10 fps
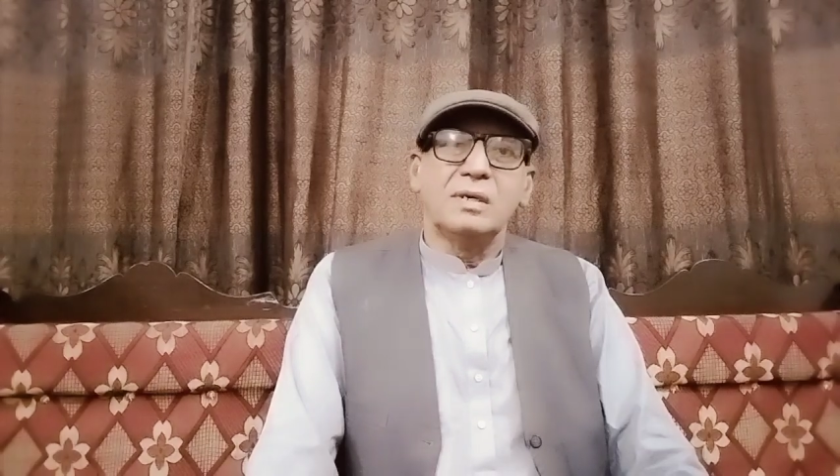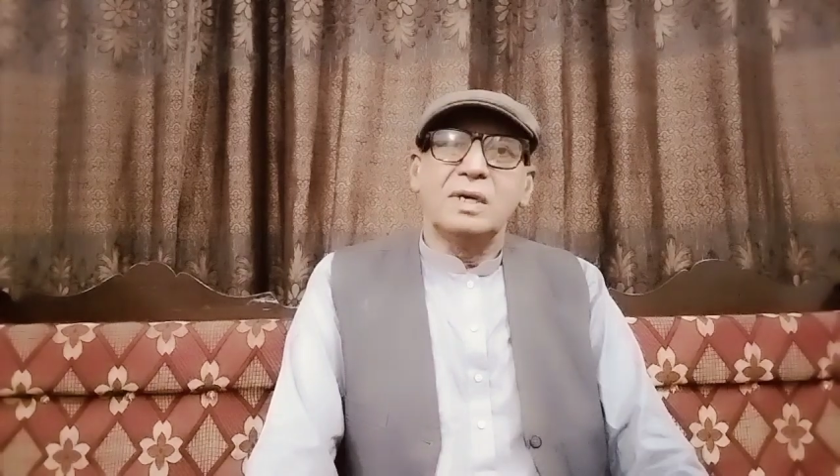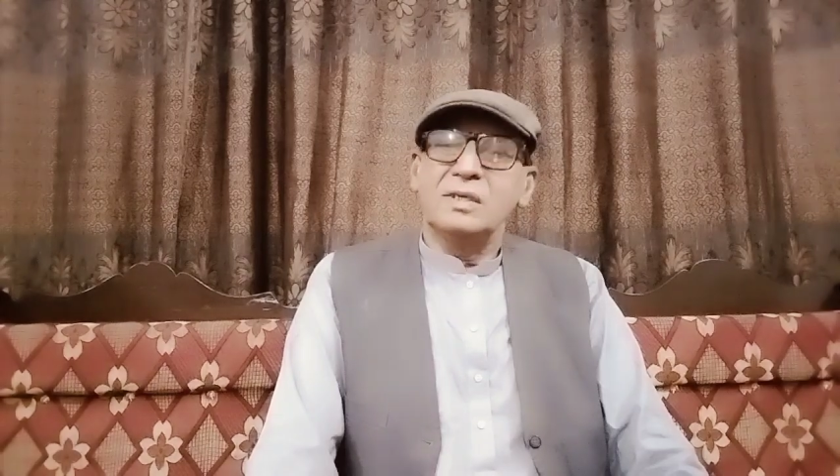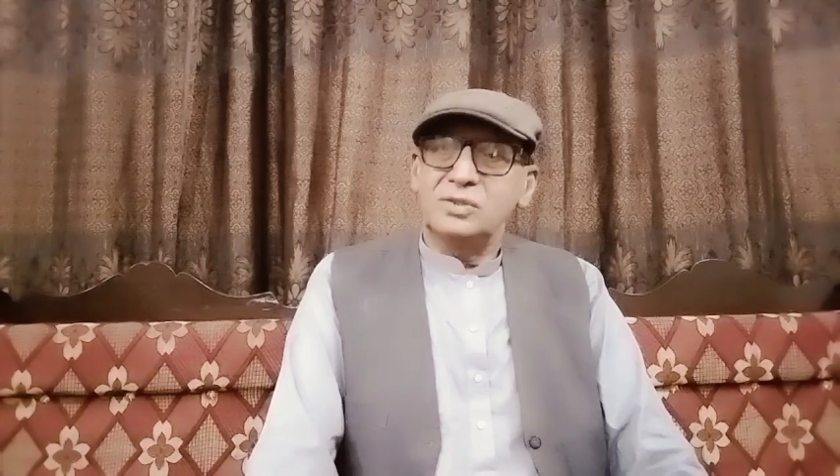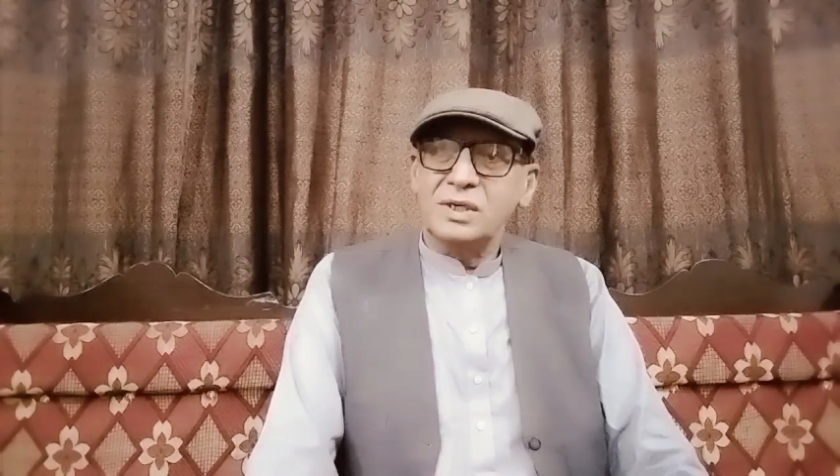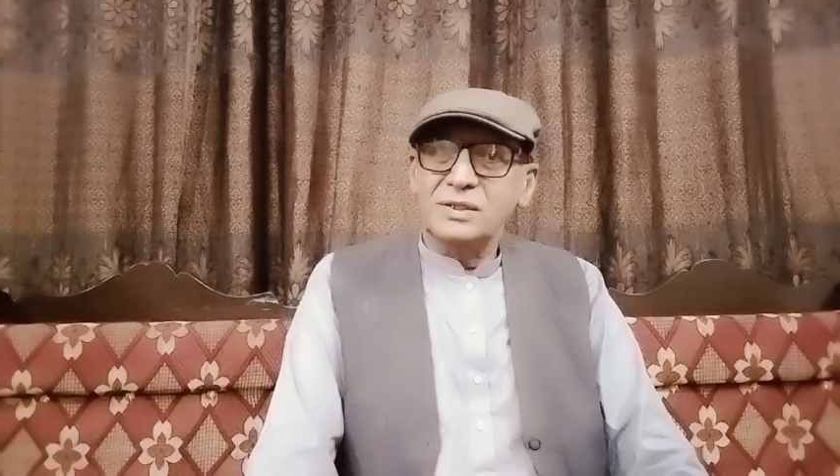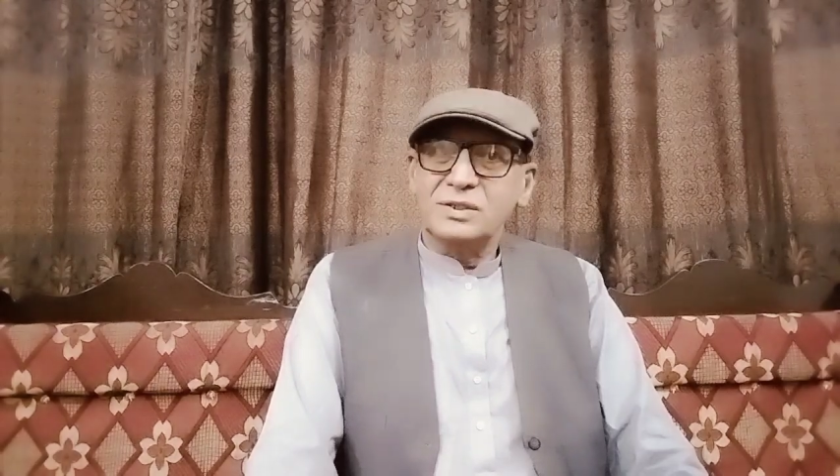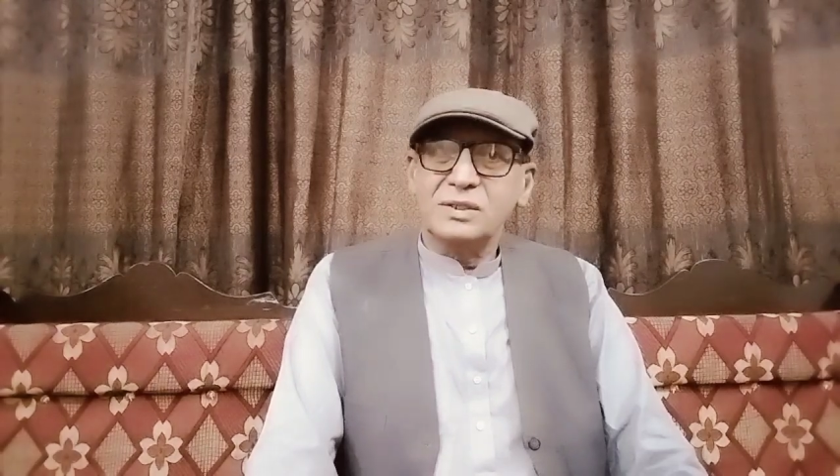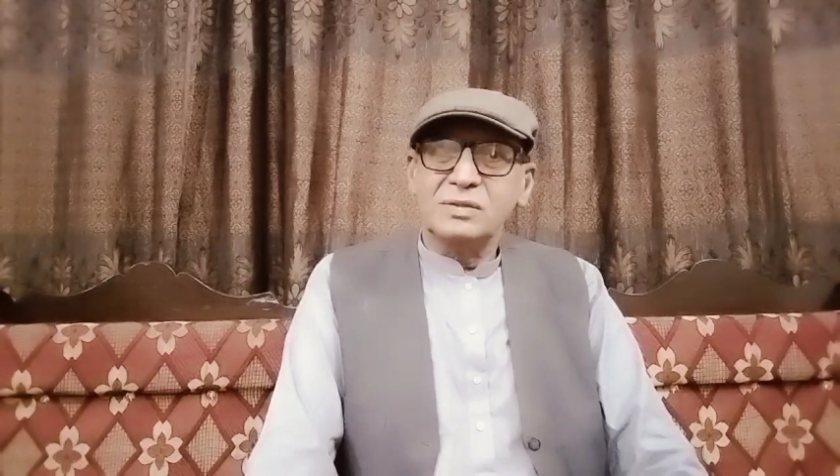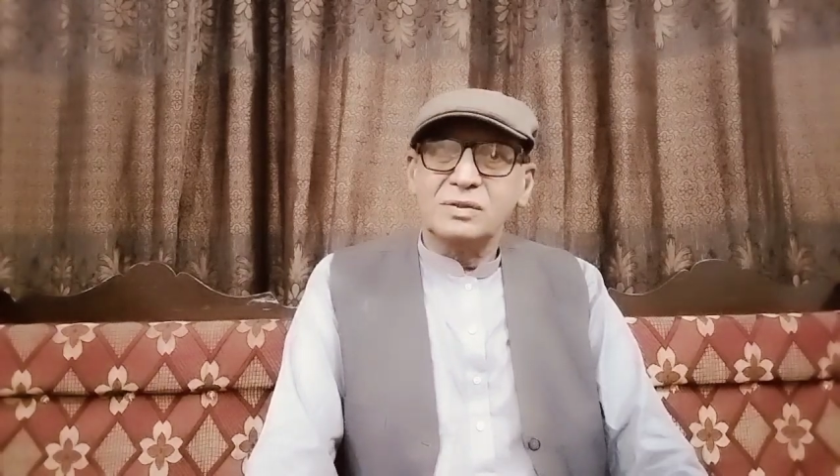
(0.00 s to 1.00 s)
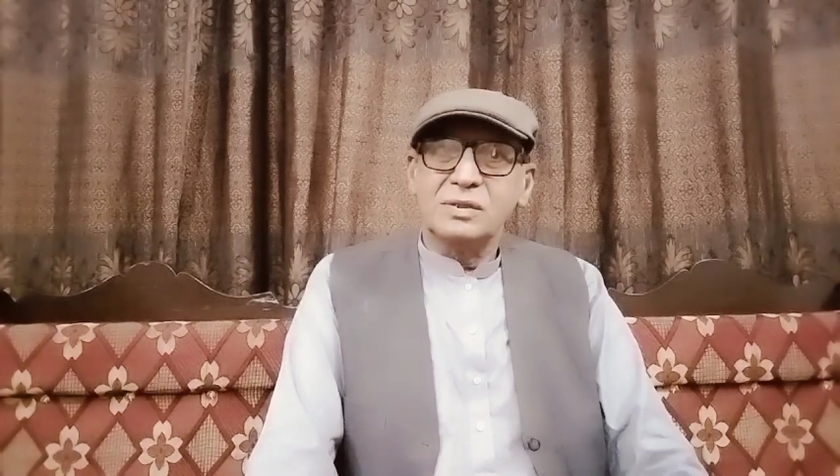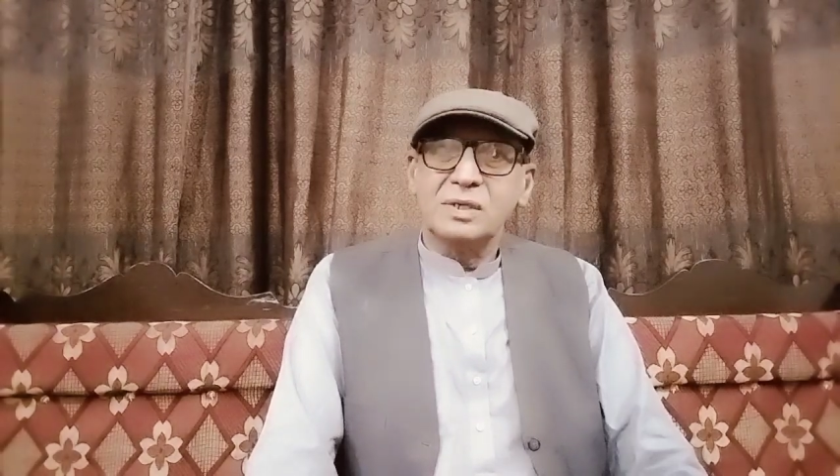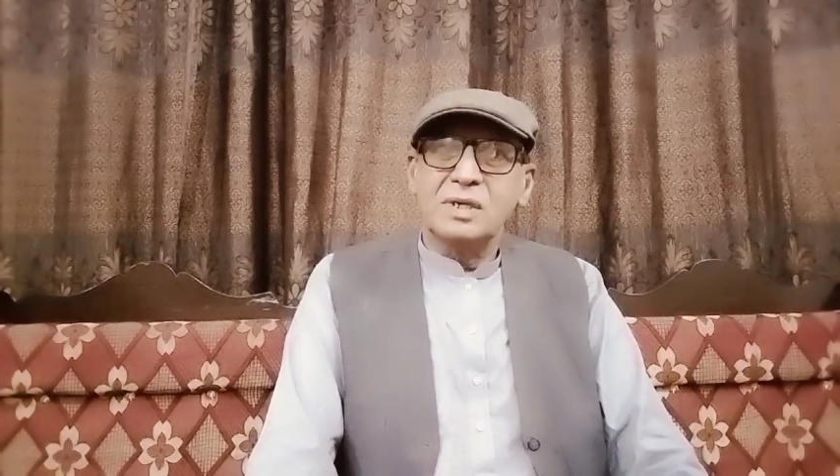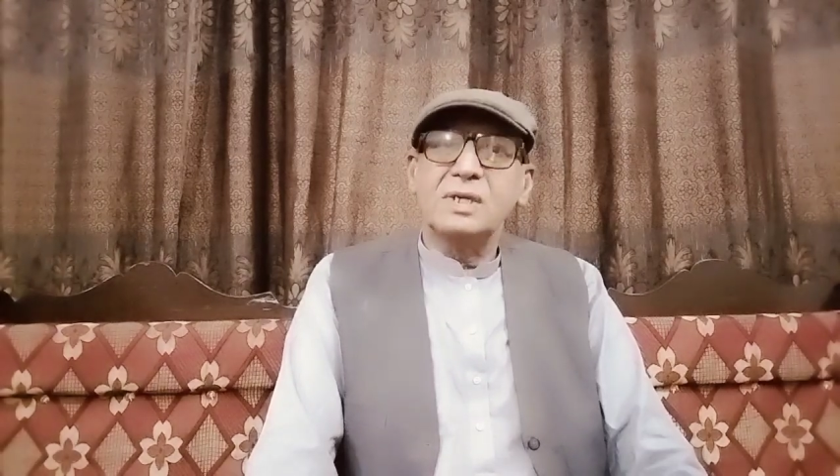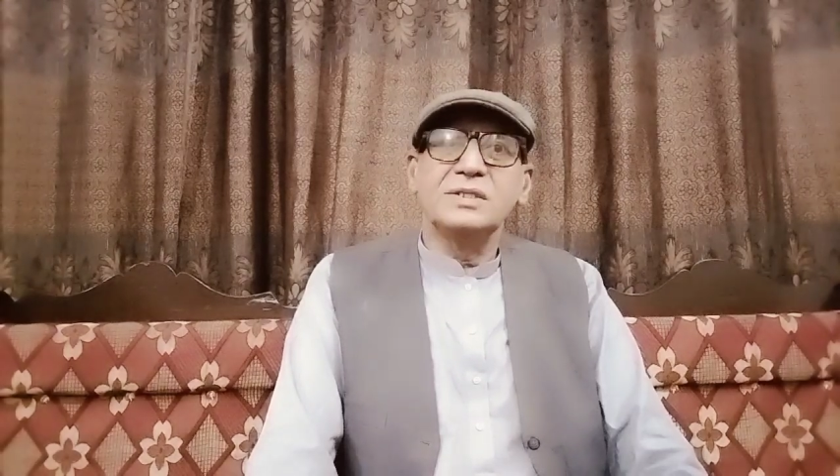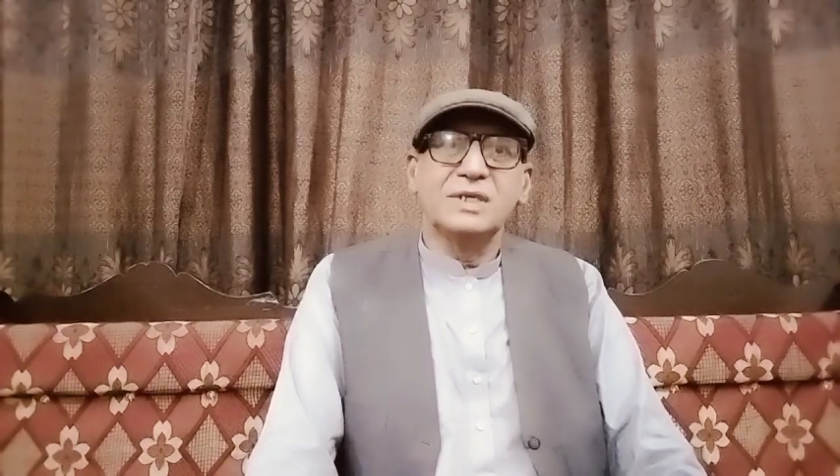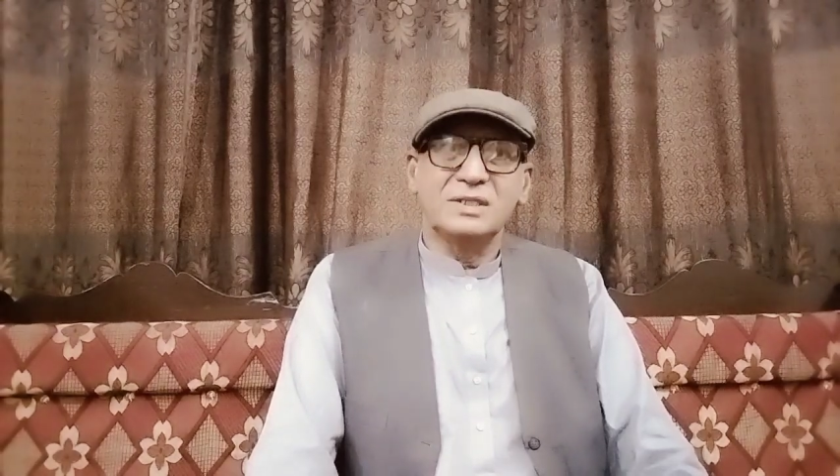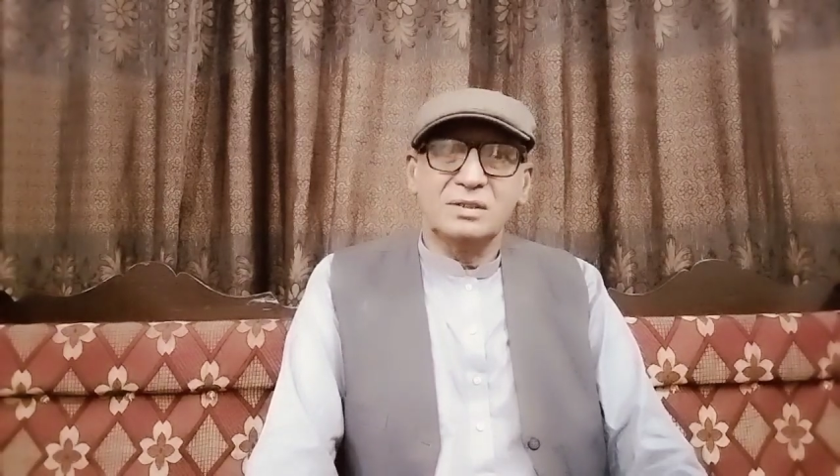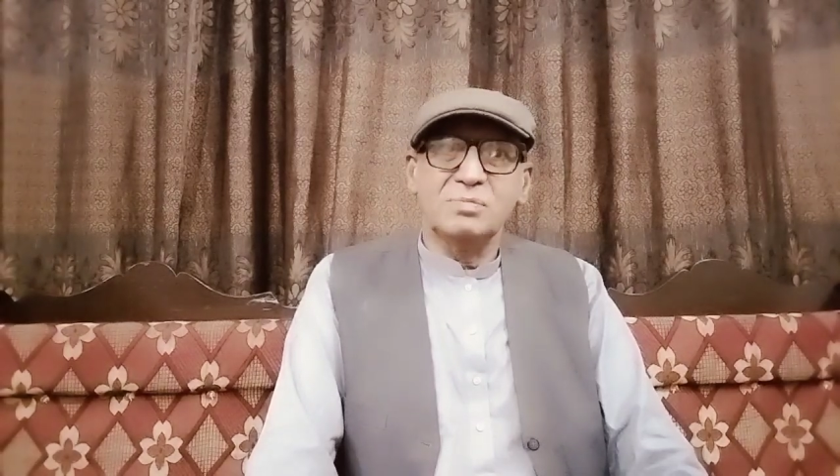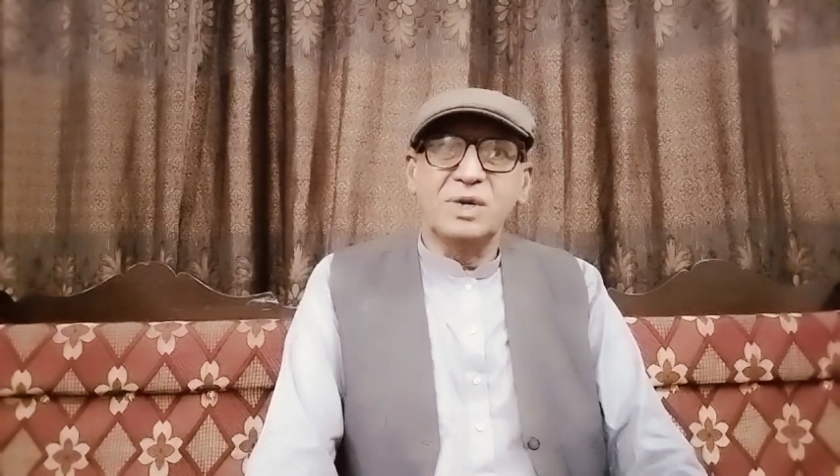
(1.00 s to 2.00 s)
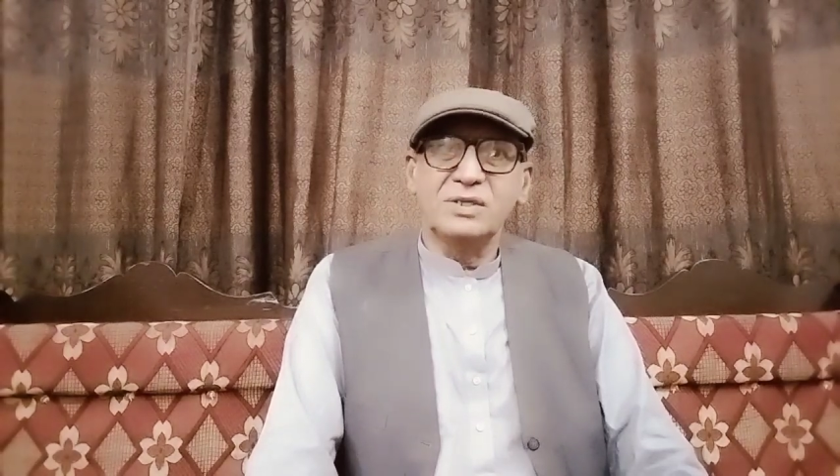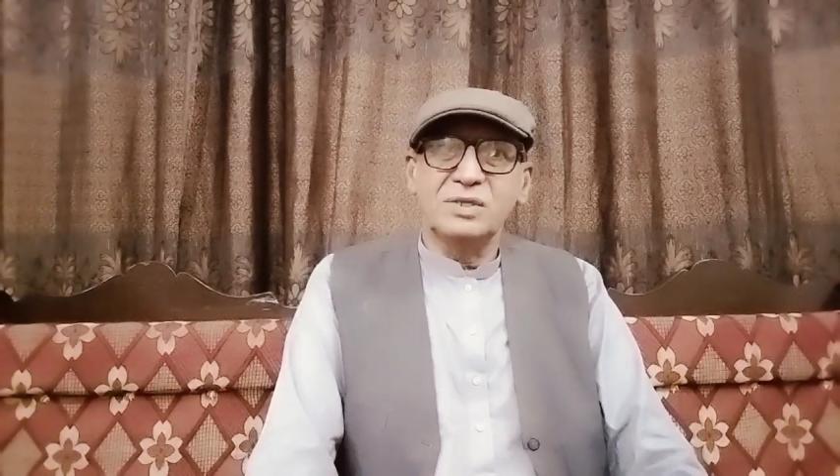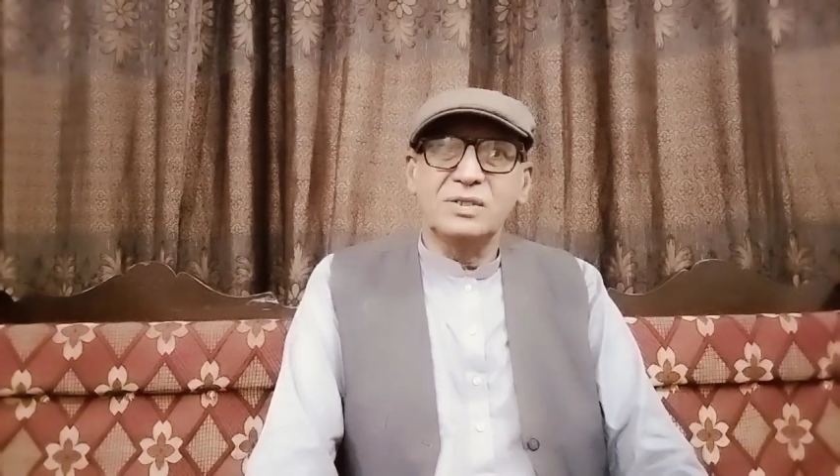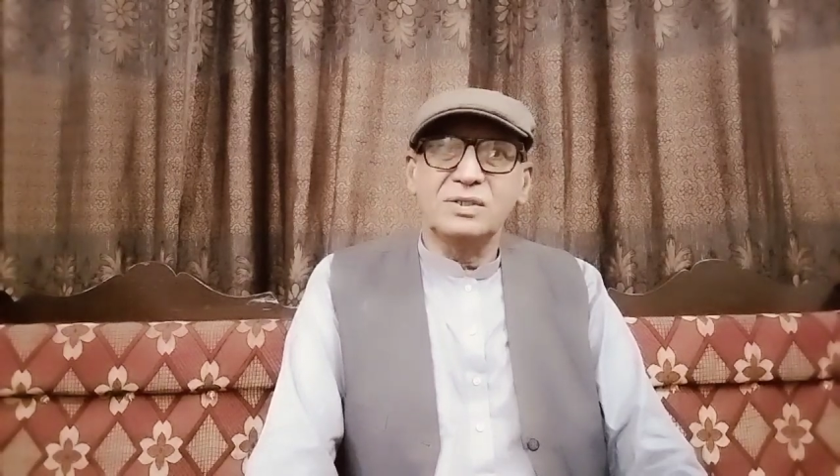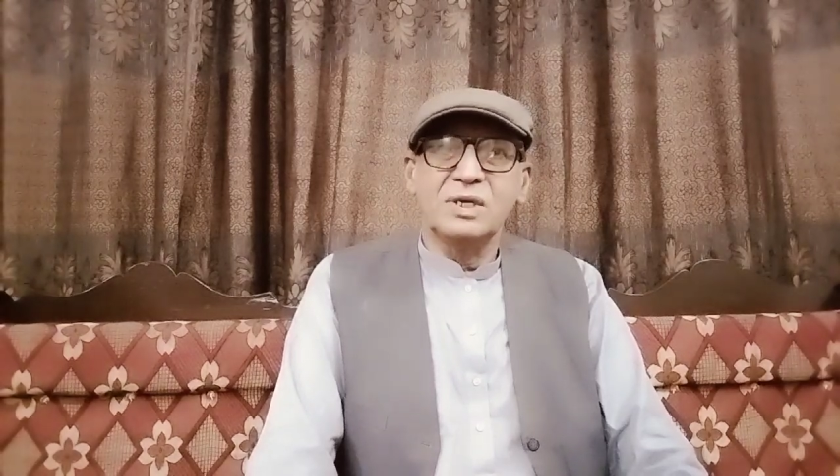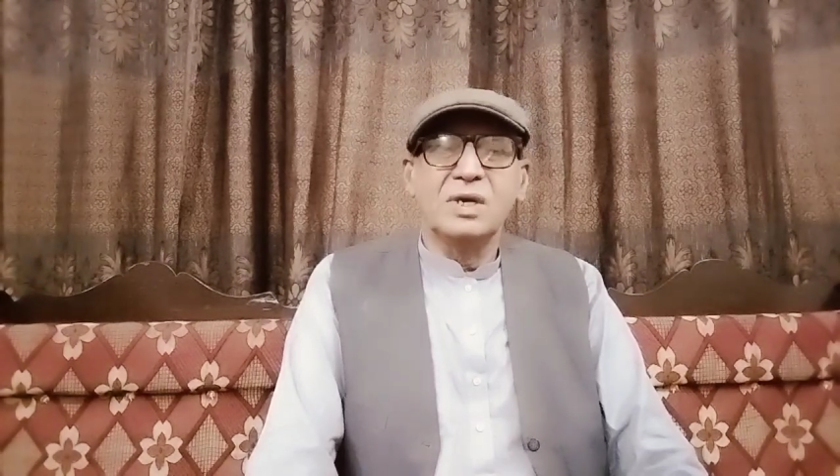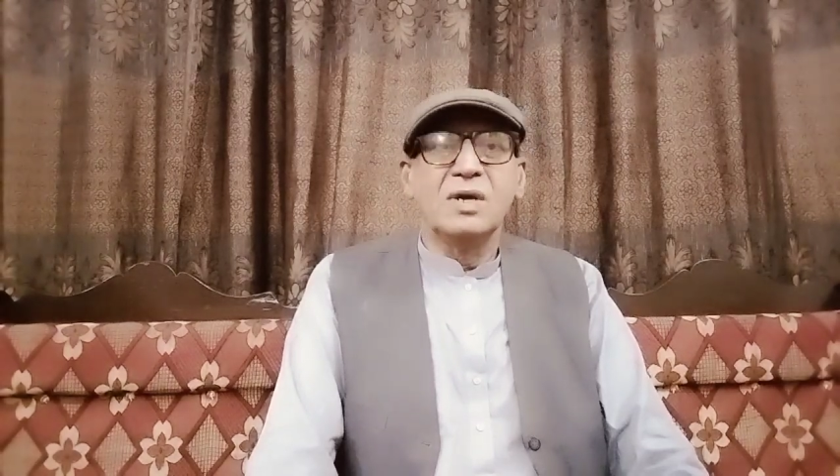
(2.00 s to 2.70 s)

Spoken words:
NSAIDs, analgesics medicines.